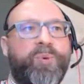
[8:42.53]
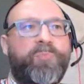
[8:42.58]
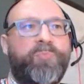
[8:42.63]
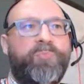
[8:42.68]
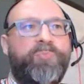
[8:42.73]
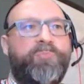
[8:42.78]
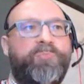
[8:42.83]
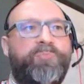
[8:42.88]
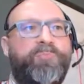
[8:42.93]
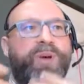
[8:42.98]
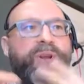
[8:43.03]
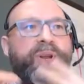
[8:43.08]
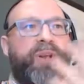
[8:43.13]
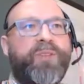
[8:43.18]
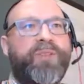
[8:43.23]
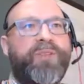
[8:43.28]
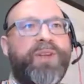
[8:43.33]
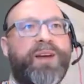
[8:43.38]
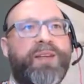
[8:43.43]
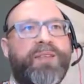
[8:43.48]
But on
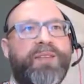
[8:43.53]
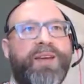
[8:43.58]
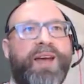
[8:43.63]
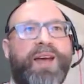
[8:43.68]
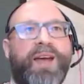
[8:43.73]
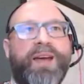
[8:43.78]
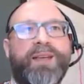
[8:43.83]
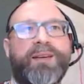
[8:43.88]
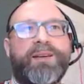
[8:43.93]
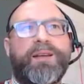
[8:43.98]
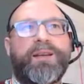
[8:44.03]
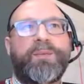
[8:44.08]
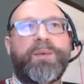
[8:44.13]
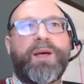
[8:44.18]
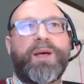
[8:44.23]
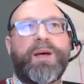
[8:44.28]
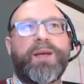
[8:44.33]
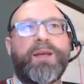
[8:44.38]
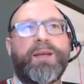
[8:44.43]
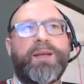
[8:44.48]
the other hand, I'm
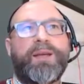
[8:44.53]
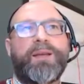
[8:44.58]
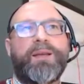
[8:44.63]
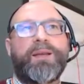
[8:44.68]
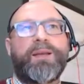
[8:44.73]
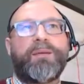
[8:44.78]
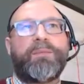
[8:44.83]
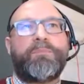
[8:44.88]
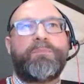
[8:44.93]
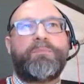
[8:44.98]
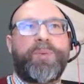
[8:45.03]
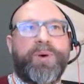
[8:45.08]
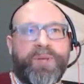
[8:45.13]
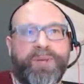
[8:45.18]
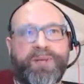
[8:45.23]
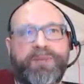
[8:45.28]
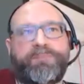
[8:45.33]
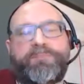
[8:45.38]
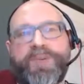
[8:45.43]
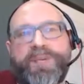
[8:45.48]
like, but
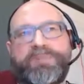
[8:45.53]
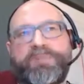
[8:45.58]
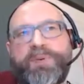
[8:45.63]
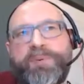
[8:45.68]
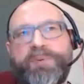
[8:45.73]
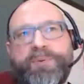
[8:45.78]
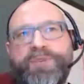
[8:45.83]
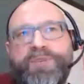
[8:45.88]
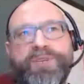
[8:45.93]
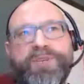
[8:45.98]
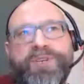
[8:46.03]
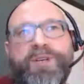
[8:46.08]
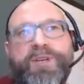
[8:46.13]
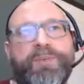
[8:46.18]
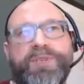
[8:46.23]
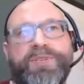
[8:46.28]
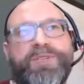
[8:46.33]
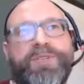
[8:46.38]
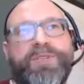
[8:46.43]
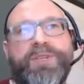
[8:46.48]
these people shouldn't come
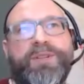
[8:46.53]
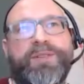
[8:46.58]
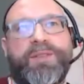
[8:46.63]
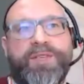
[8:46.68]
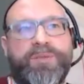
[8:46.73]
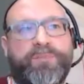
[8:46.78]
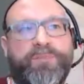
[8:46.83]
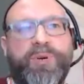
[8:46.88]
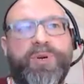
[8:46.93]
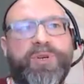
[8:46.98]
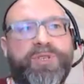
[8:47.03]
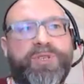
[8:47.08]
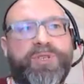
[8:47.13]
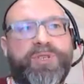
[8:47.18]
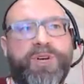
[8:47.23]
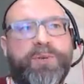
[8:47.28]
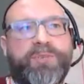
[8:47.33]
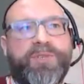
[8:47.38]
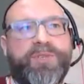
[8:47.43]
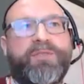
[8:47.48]
into this bookshop
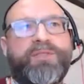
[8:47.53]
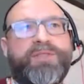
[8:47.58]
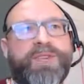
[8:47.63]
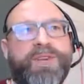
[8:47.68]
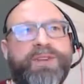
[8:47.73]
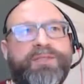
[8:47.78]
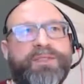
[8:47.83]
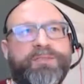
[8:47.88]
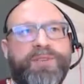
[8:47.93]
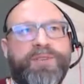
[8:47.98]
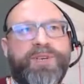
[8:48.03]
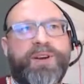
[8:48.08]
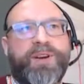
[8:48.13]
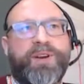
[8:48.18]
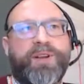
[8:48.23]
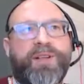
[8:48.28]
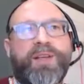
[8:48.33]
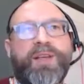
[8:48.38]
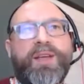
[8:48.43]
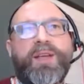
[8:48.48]
to confiscate this material,
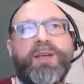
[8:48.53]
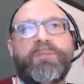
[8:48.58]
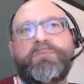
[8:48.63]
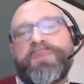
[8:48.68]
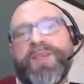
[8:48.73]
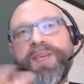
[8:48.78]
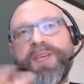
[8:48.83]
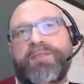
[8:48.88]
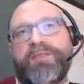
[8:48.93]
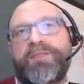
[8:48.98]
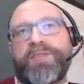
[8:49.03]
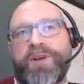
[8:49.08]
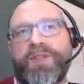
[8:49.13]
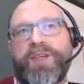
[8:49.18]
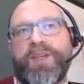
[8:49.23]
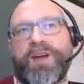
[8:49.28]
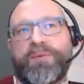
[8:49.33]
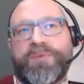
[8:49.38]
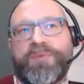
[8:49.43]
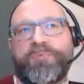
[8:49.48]
even though
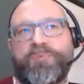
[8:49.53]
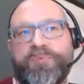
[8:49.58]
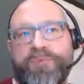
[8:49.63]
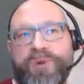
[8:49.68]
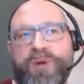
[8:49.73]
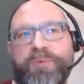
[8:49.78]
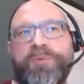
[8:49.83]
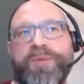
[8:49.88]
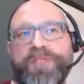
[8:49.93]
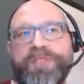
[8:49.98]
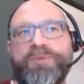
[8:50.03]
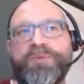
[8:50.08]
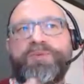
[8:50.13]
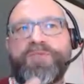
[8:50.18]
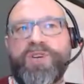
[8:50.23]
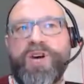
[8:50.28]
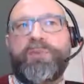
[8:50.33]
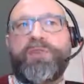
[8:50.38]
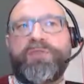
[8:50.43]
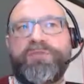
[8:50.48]
that was probably some
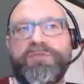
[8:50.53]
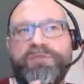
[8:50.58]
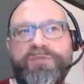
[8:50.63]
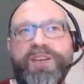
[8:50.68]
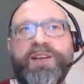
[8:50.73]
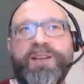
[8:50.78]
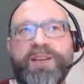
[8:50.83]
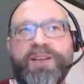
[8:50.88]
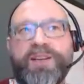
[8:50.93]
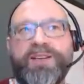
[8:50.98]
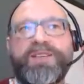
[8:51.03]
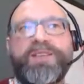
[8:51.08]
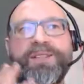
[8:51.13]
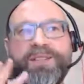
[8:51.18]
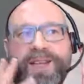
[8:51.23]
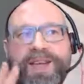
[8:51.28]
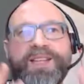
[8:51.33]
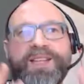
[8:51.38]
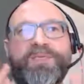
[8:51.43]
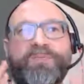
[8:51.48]
Tom of Finland, and
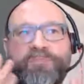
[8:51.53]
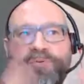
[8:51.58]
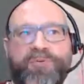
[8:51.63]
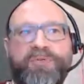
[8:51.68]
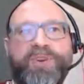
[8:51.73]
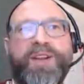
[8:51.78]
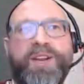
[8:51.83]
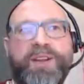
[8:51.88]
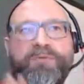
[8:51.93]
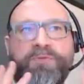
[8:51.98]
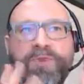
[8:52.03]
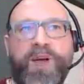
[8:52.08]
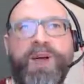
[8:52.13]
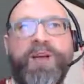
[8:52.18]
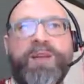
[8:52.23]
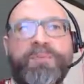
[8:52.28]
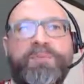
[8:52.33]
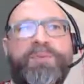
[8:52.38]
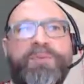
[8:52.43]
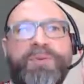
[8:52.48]
that's pretty
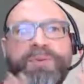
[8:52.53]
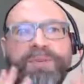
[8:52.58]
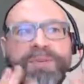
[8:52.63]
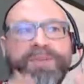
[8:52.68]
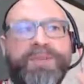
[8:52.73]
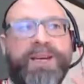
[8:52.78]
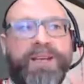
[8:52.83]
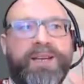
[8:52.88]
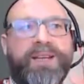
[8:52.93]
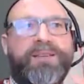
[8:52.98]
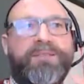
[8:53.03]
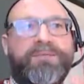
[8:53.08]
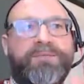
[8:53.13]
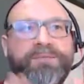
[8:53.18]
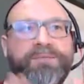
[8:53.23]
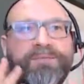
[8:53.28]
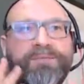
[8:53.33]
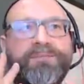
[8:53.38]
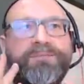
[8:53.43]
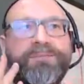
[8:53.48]
ripe kind of
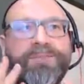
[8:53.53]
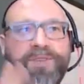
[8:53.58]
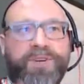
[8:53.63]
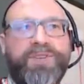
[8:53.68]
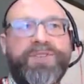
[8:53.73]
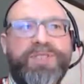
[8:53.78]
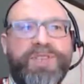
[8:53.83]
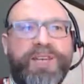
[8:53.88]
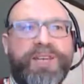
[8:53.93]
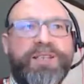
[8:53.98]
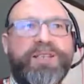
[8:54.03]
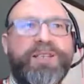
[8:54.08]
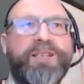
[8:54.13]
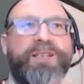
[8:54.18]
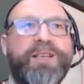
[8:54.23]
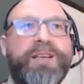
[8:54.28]
content.